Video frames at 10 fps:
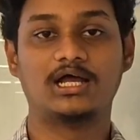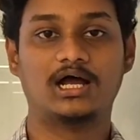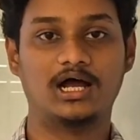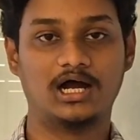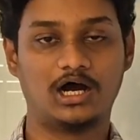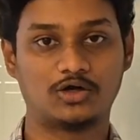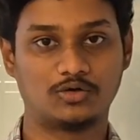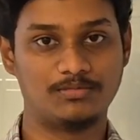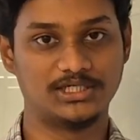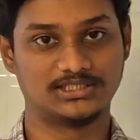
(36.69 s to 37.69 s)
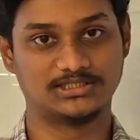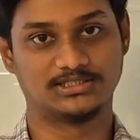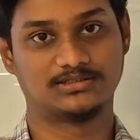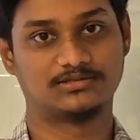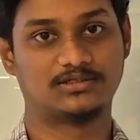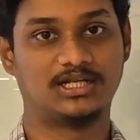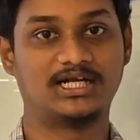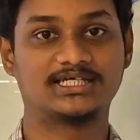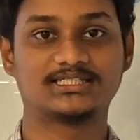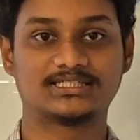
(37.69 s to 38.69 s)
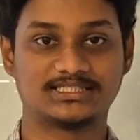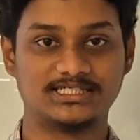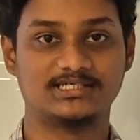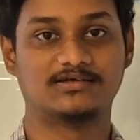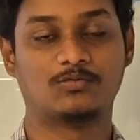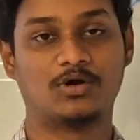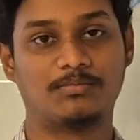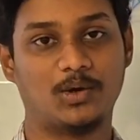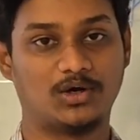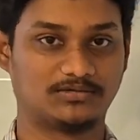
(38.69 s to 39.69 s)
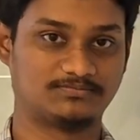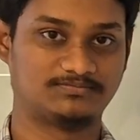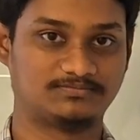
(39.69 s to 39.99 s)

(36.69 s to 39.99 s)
automations. Let us see one by one.